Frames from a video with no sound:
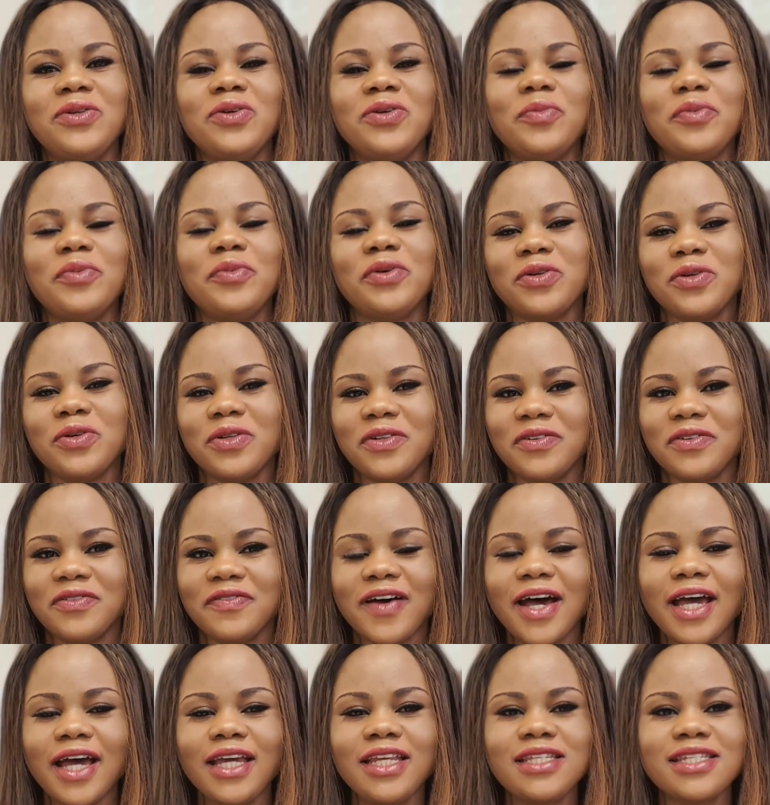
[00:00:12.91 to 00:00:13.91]
Hope you're good and
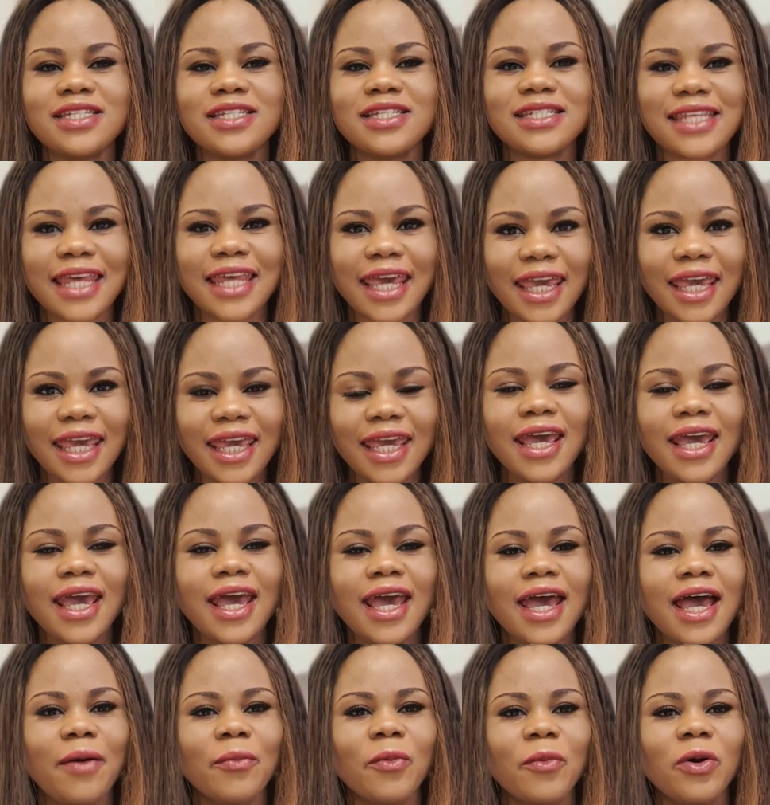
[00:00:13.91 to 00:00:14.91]
fine. Today
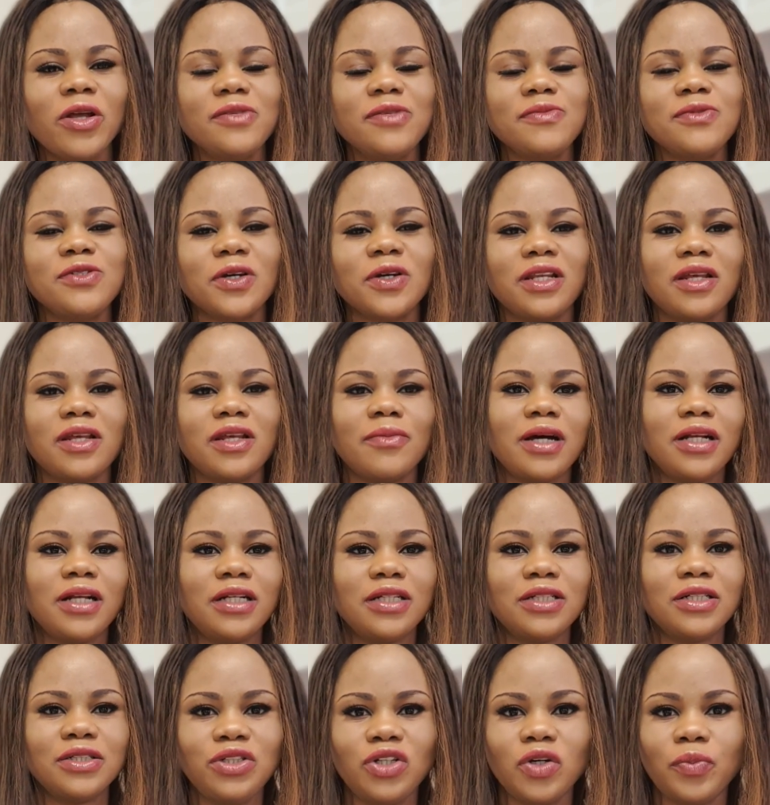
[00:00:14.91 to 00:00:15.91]
I'm going to be talking about
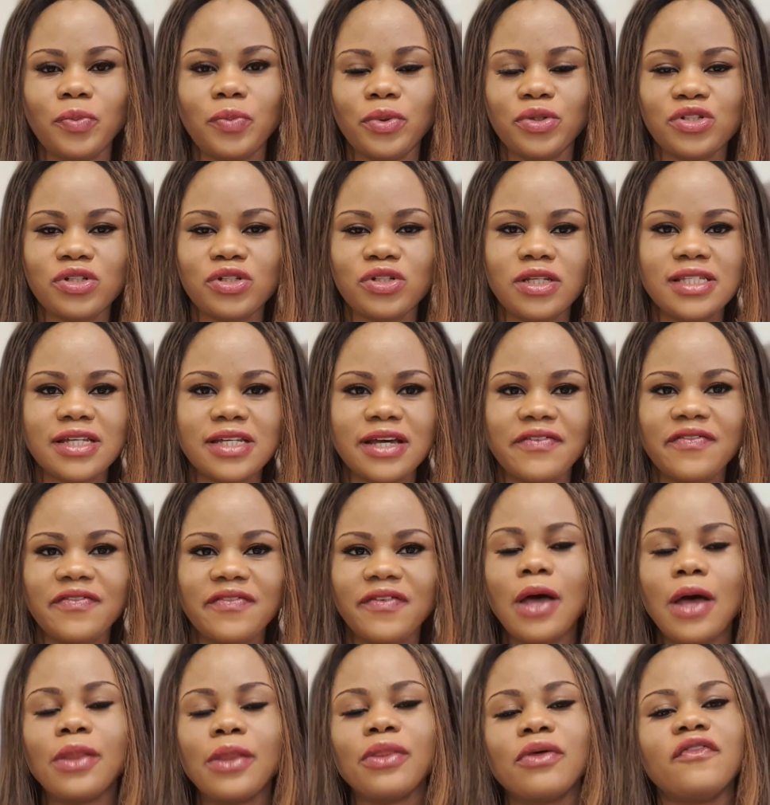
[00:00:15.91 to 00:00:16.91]
a new opportunity I
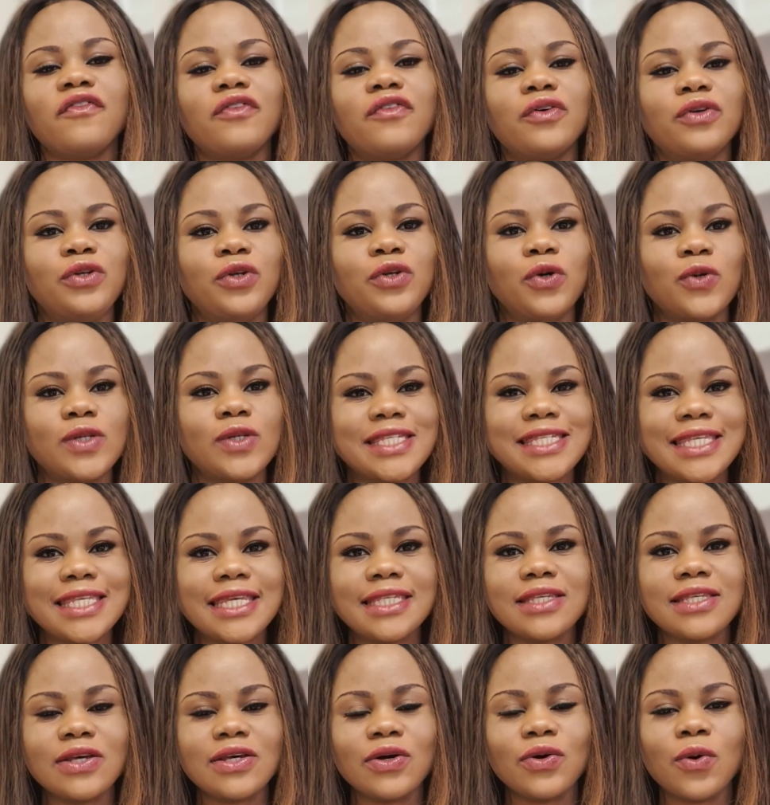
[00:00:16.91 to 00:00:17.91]
found out for
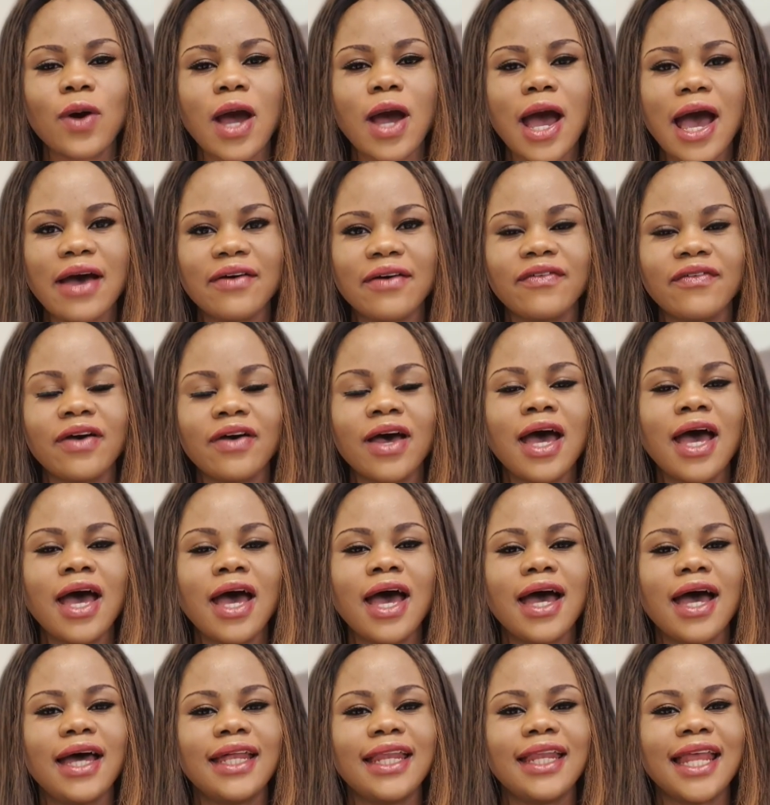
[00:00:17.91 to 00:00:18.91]
nurses who have
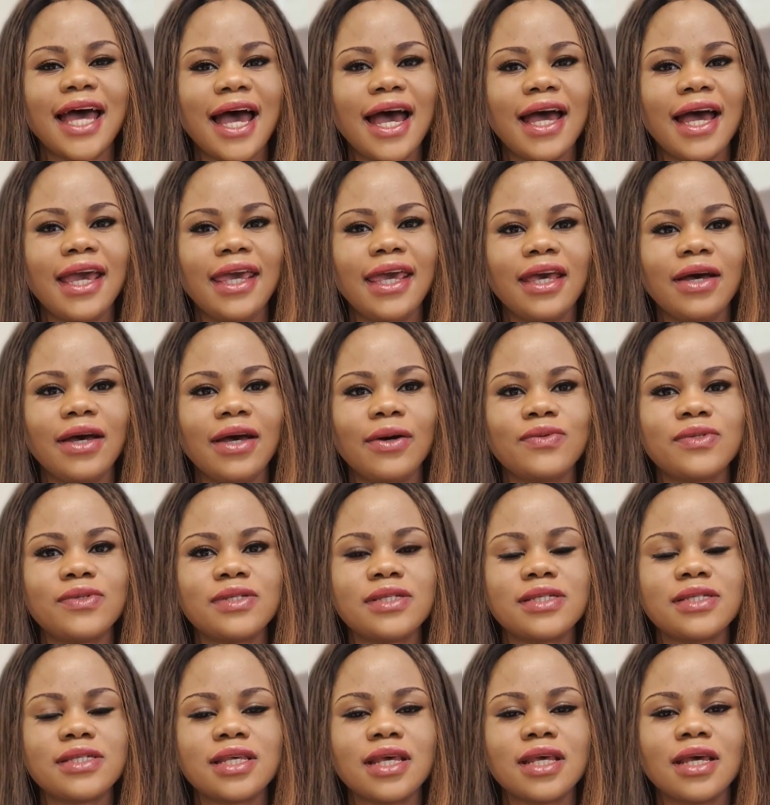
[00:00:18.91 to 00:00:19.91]
an
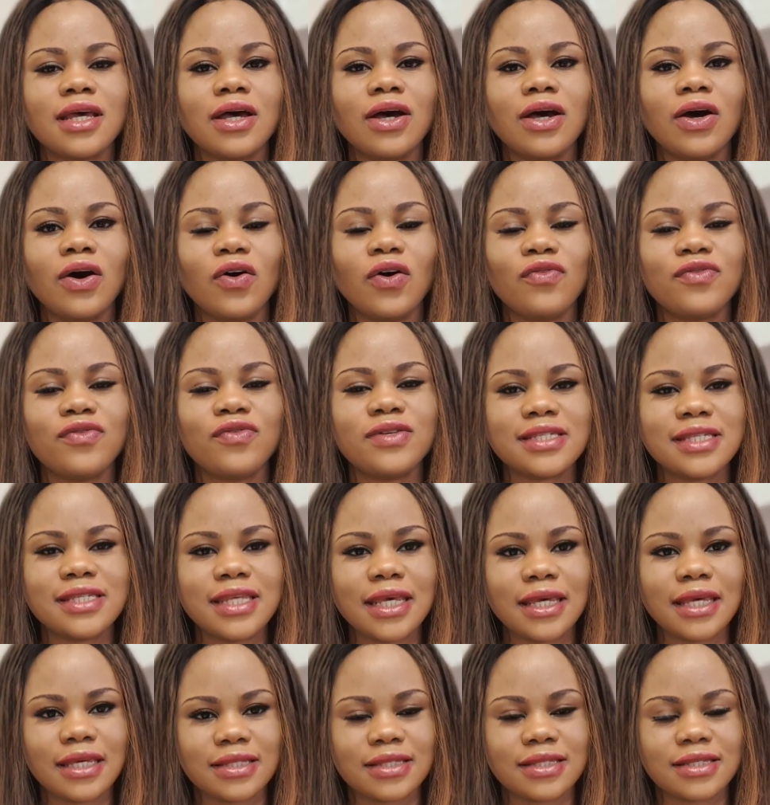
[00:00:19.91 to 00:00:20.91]
Ielts of
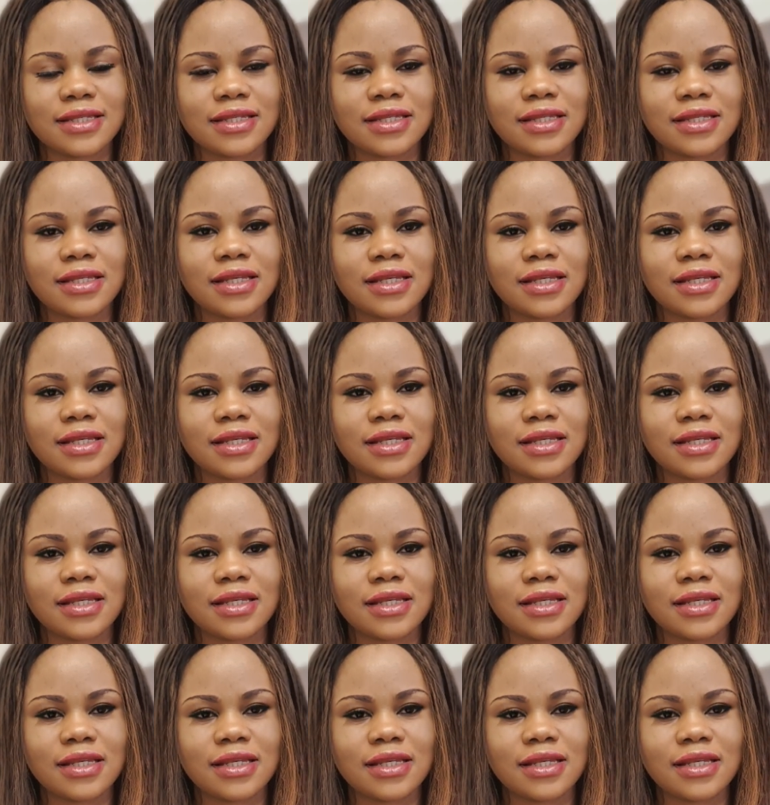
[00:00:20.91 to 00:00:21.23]
6.